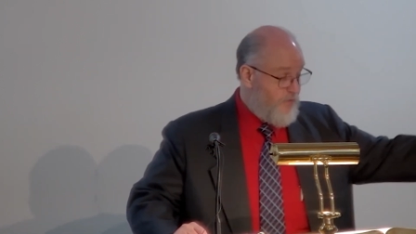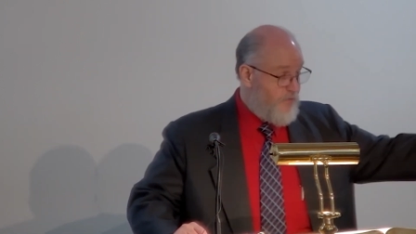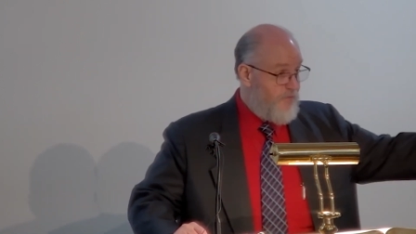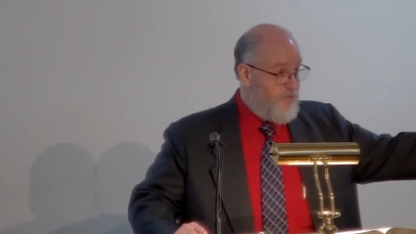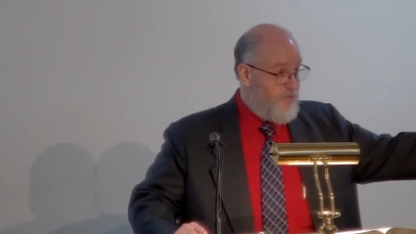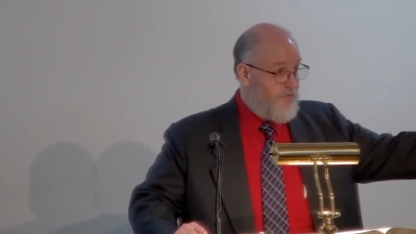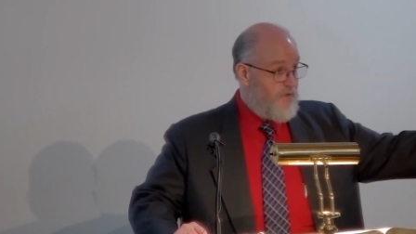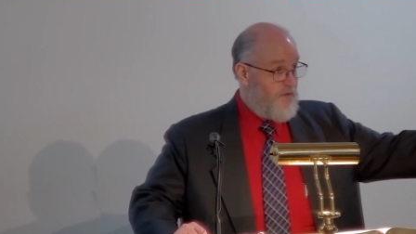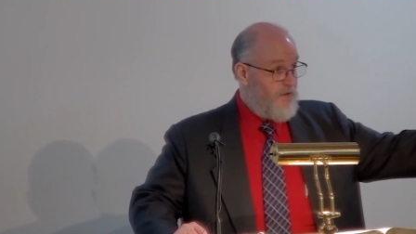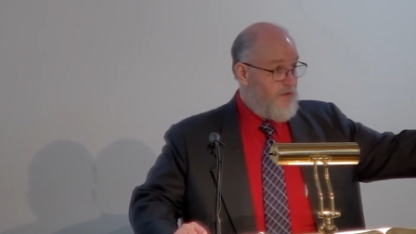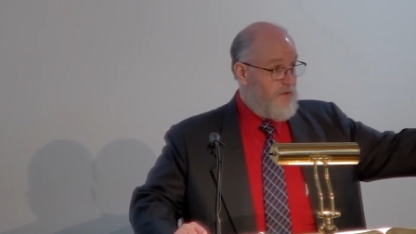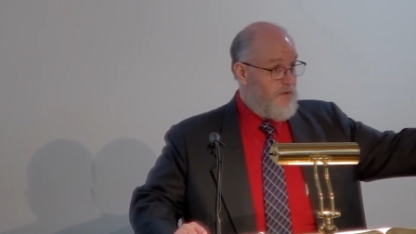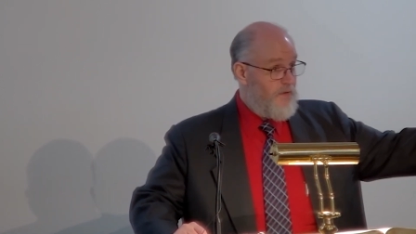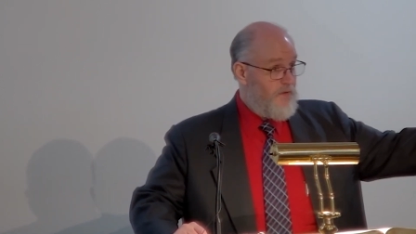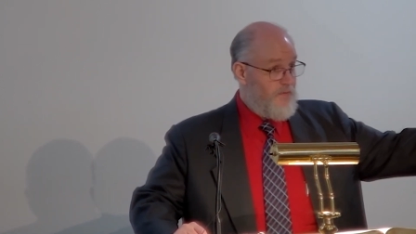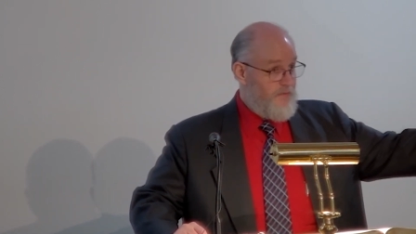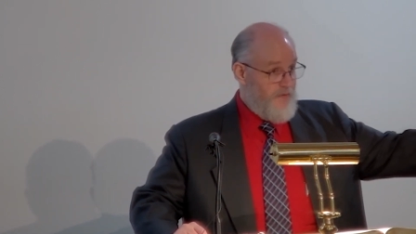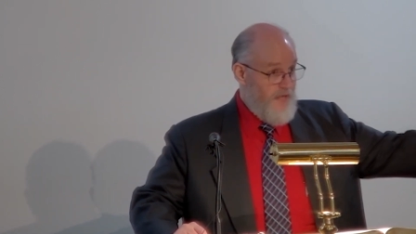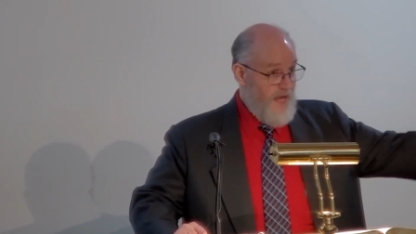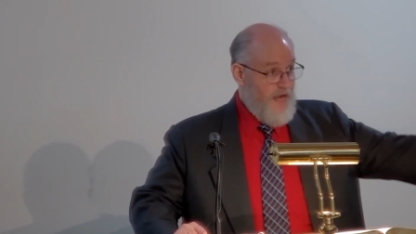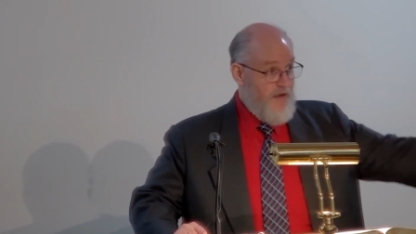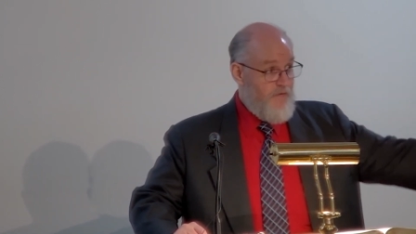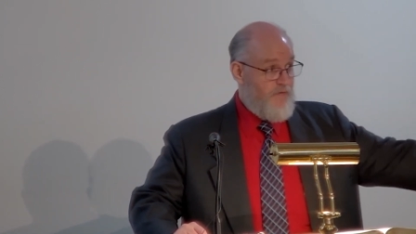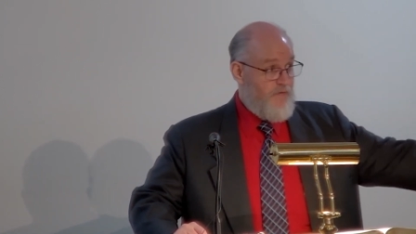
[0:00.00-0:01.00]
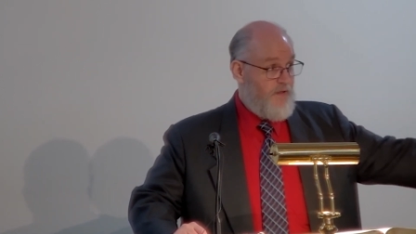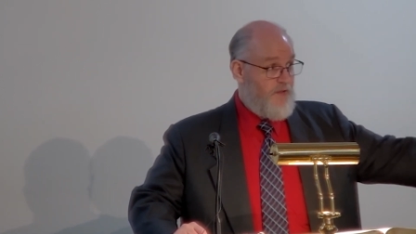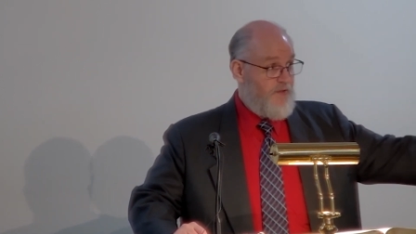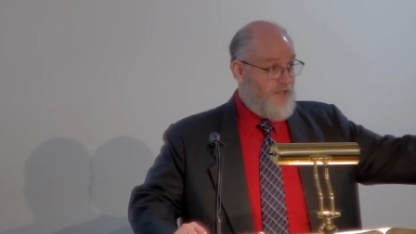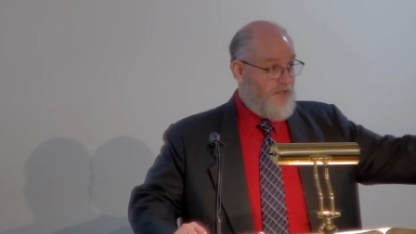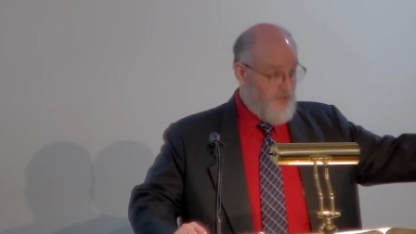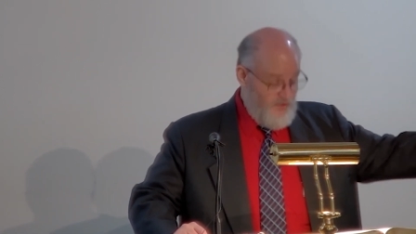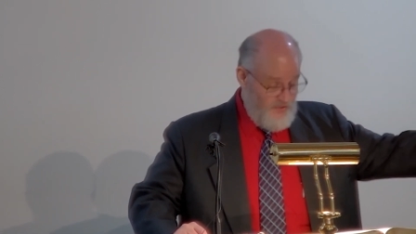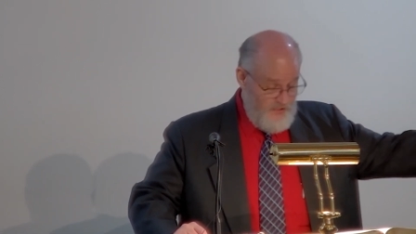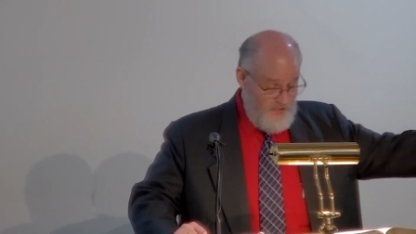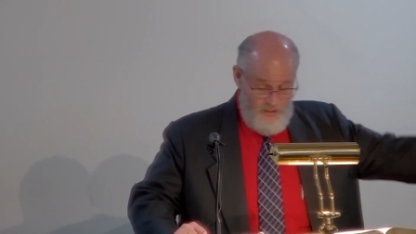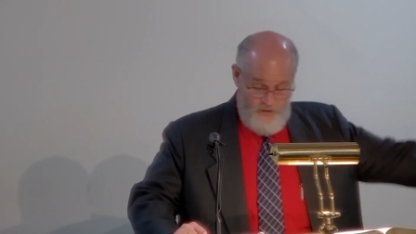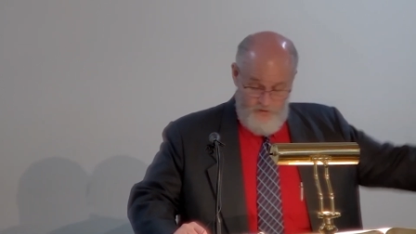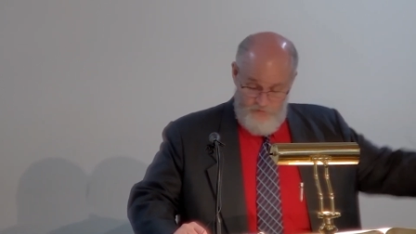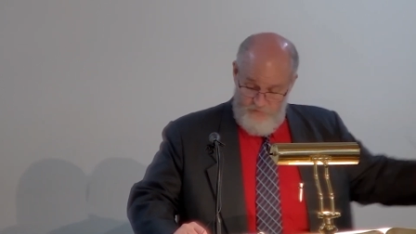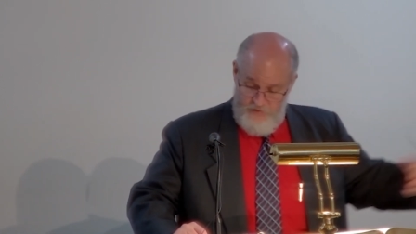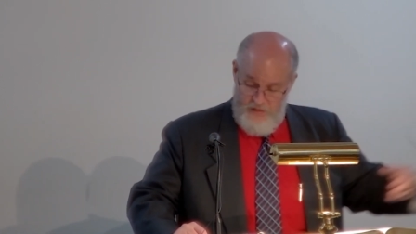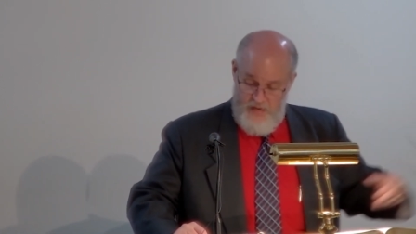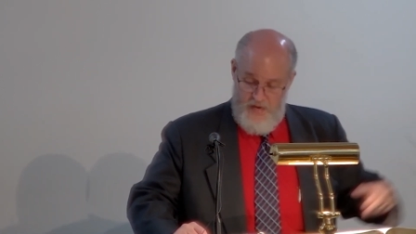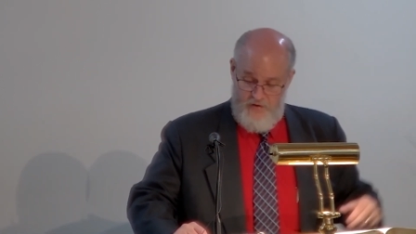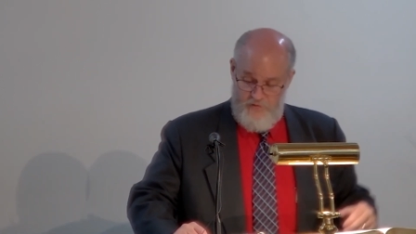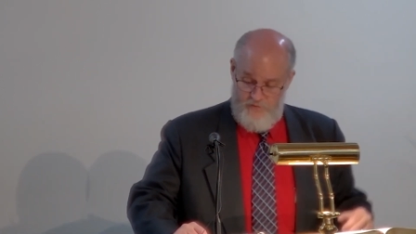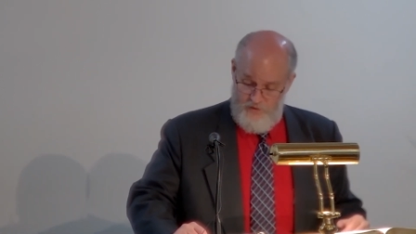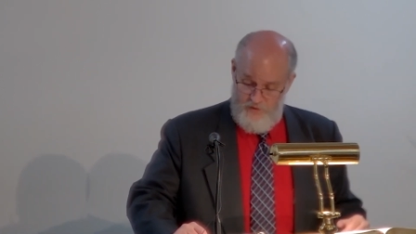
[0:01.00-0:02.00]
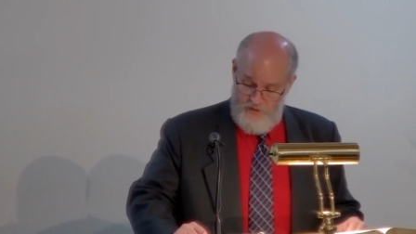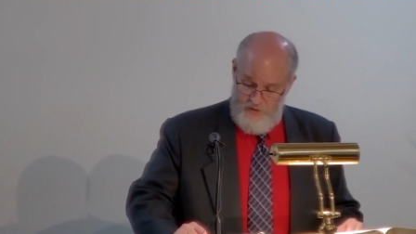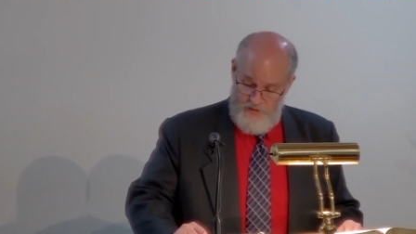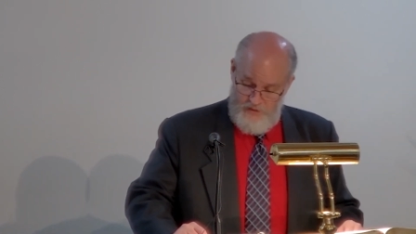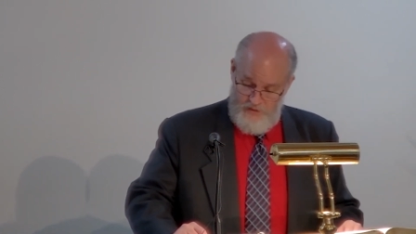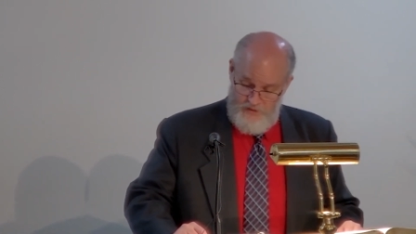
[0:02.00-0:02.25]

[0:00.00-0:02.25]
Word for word: of David, the seed of David.